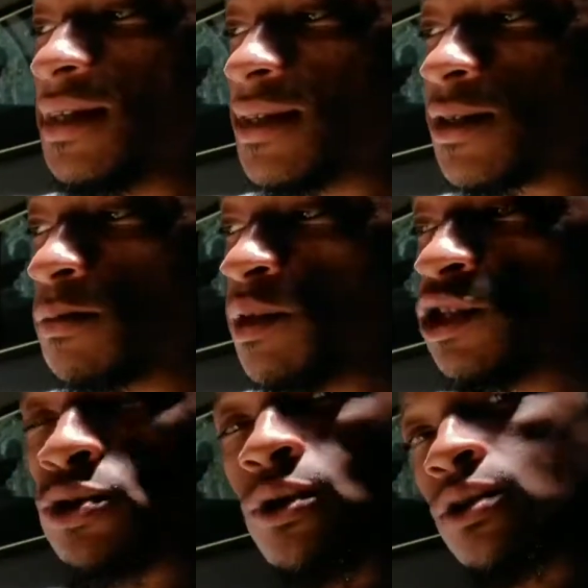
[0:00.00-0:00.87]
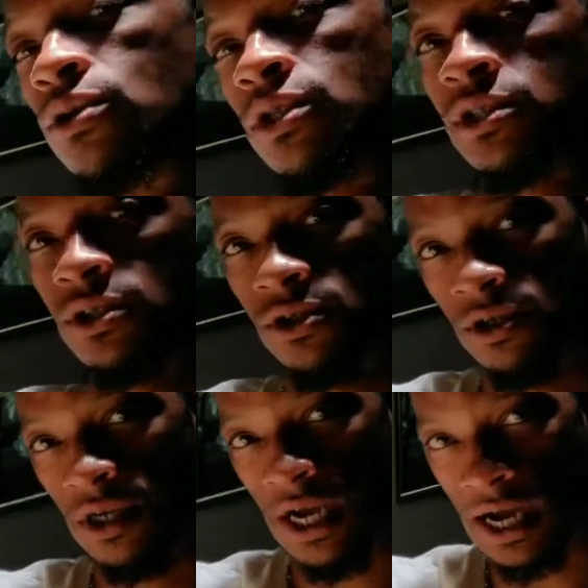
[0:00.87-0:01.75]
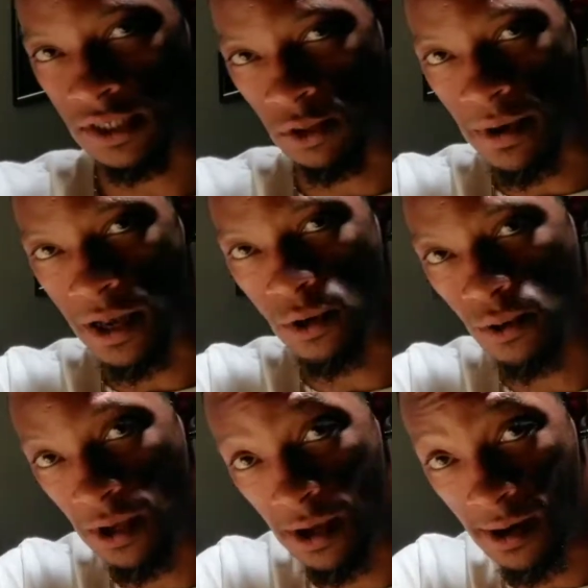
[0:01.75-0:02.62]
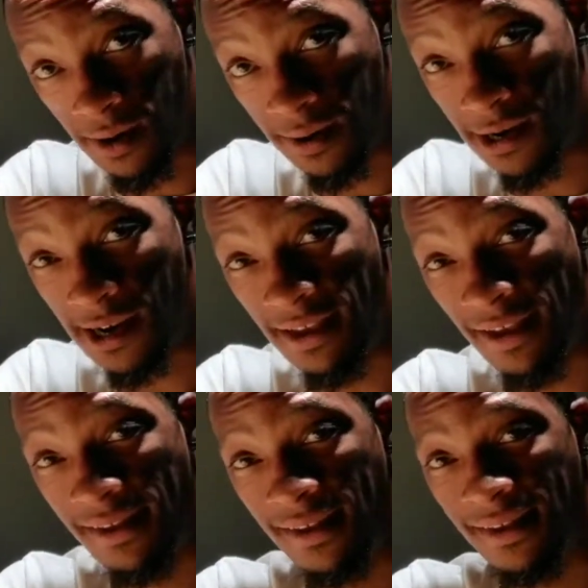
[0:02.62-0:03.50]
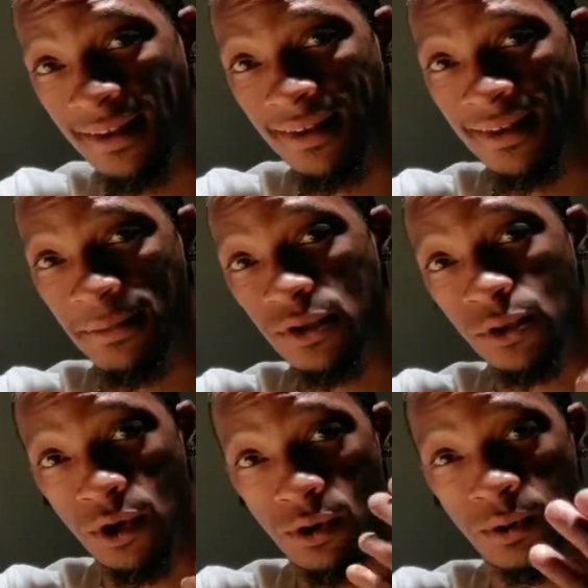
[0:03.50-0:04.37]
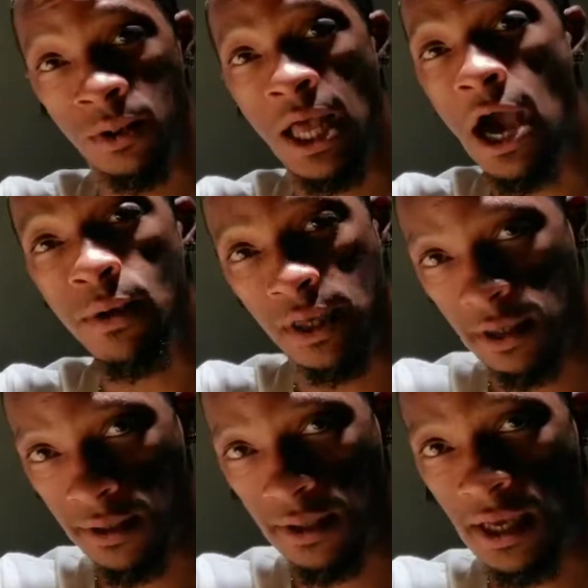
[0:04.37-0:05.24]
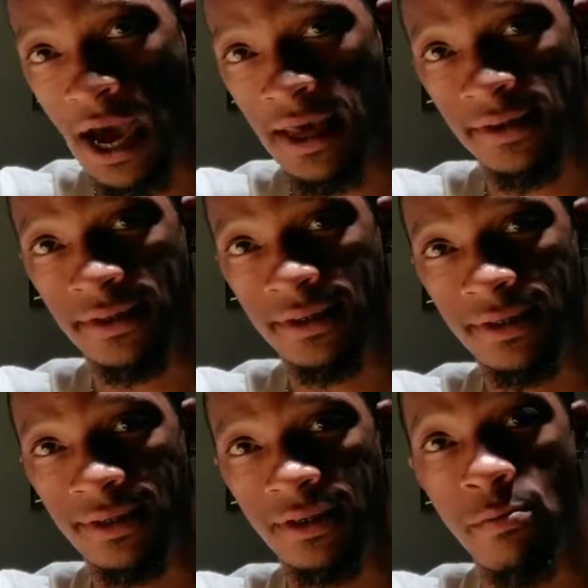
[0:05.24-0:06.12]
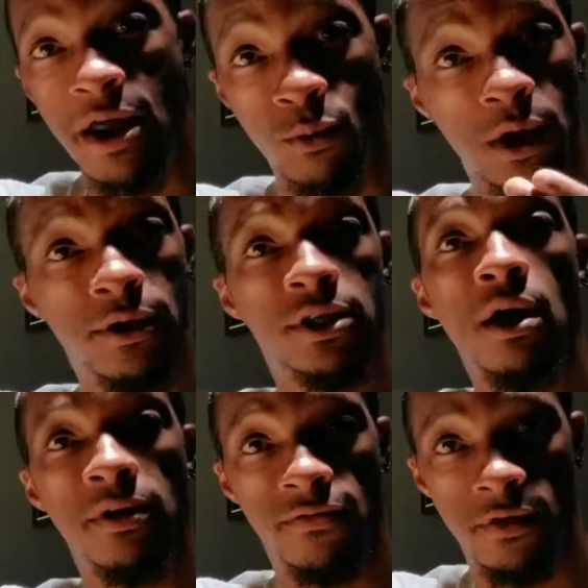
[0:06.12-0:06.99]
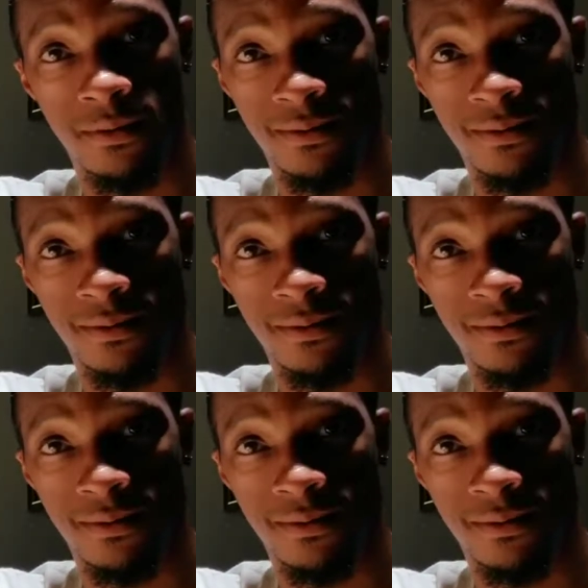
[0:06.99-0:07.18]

So be sure you're listening to your guides no matter who they are, all right? Be sure you're allowing guidance no matter where it's coming from.